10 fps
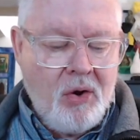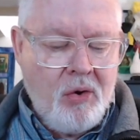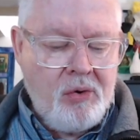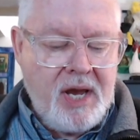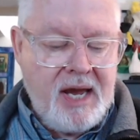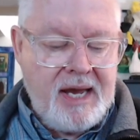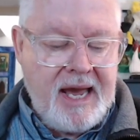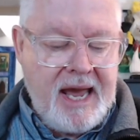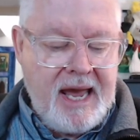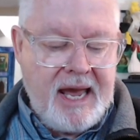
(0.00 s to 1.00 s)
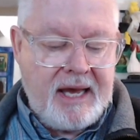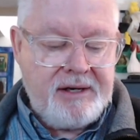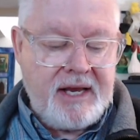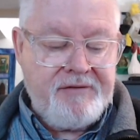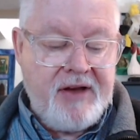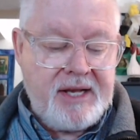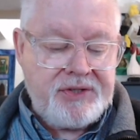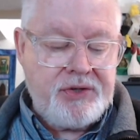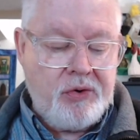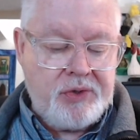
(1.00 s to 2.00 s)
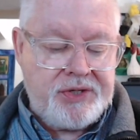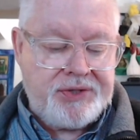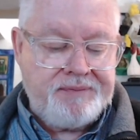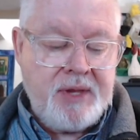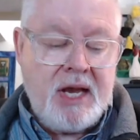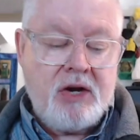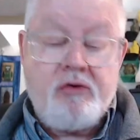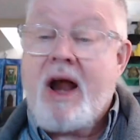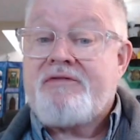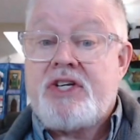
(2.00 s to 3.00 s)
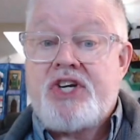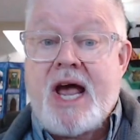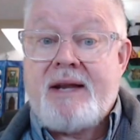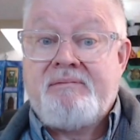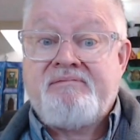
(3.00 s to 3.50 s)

Okay, and advance notice. Craft and Chat.